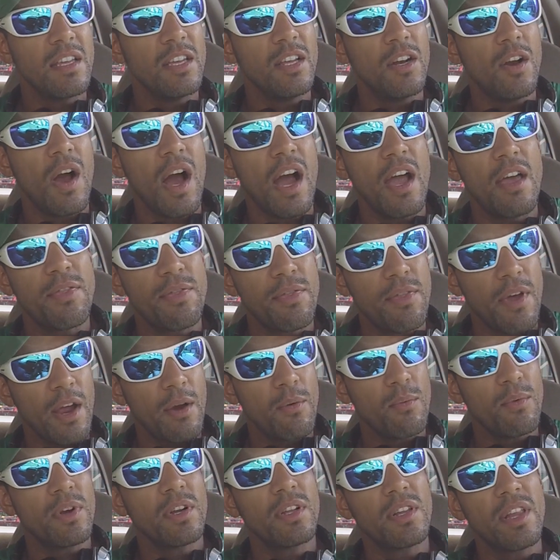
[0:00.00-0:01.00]
you know, I
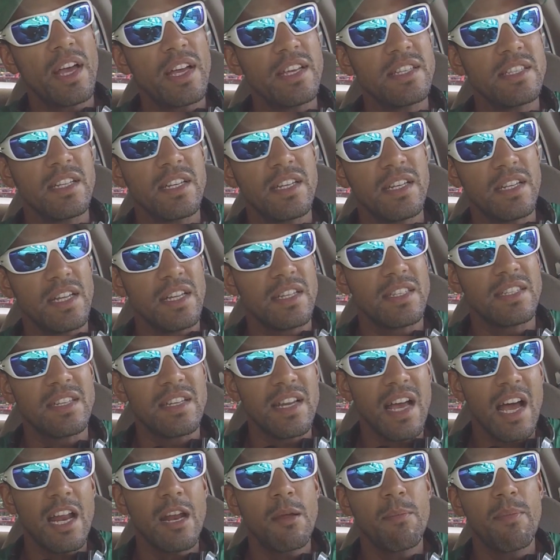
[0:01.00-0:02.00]
realize that it's
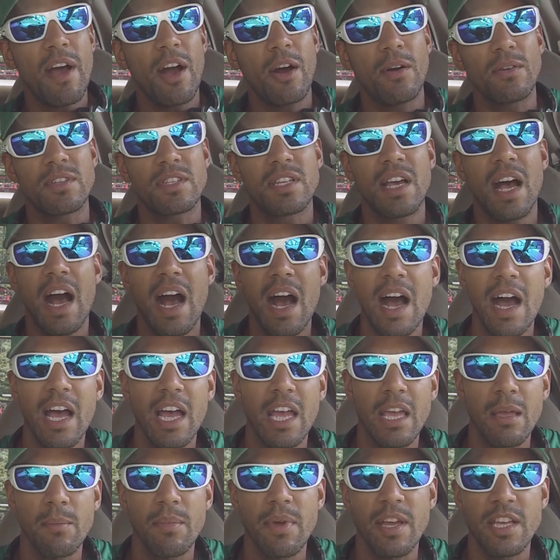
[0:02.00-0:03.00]
not about
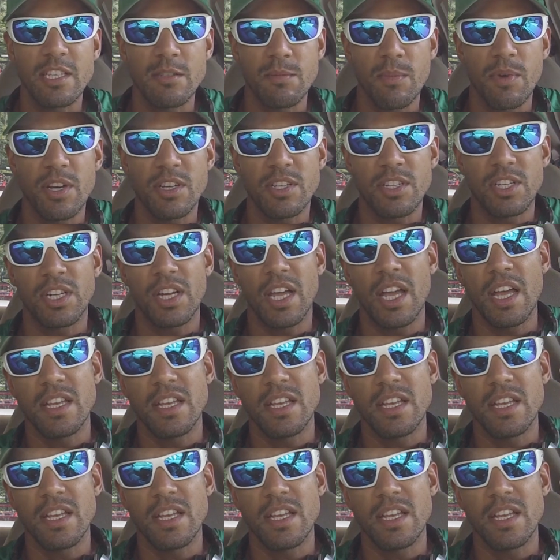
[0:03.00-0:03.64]
time as much